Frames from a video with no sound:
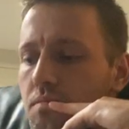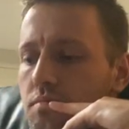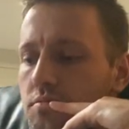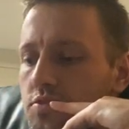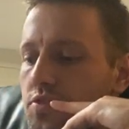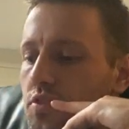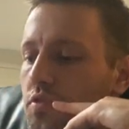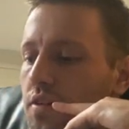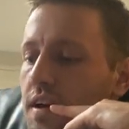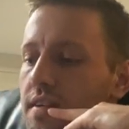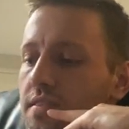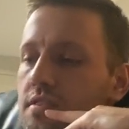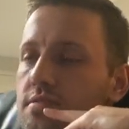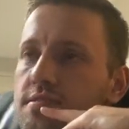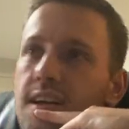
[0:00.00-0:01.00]
So kind
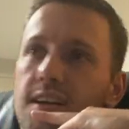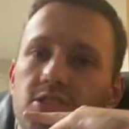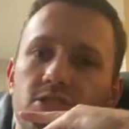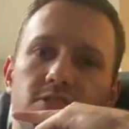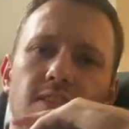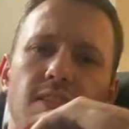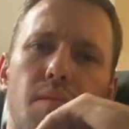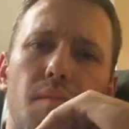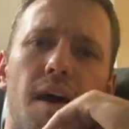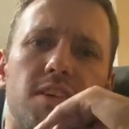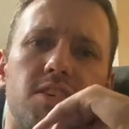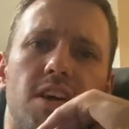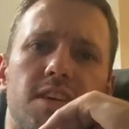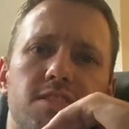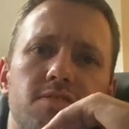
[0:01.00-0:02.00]
of the tensions in the
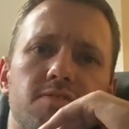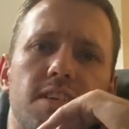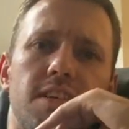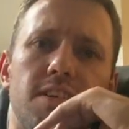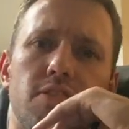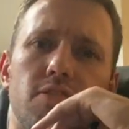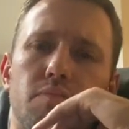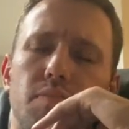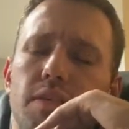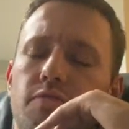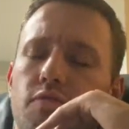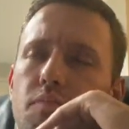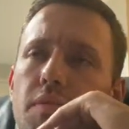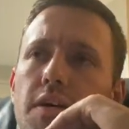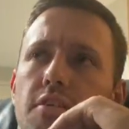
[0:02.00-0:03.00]
match escalated a good bit
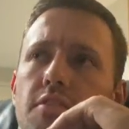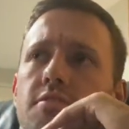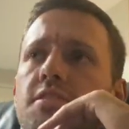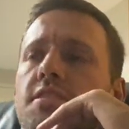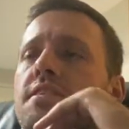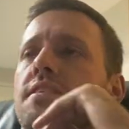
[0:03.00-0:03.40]
from there.